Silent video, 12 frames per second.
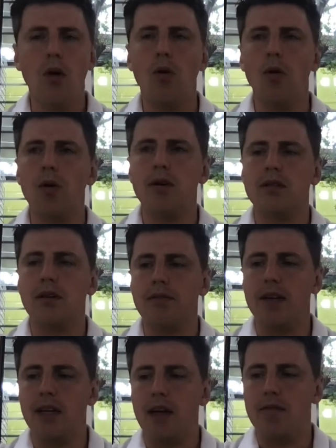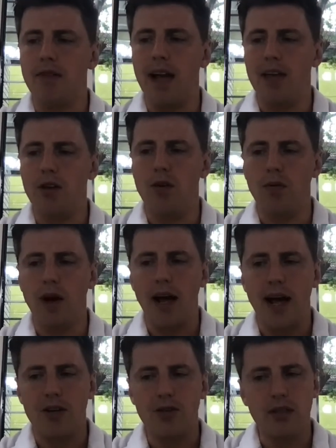or something that you are
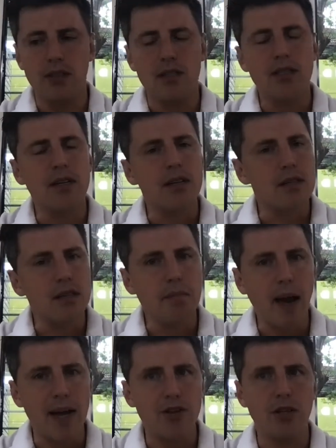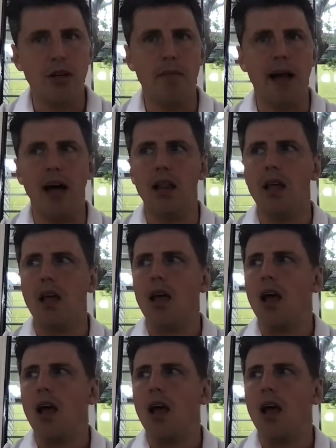actually seriously passionate about?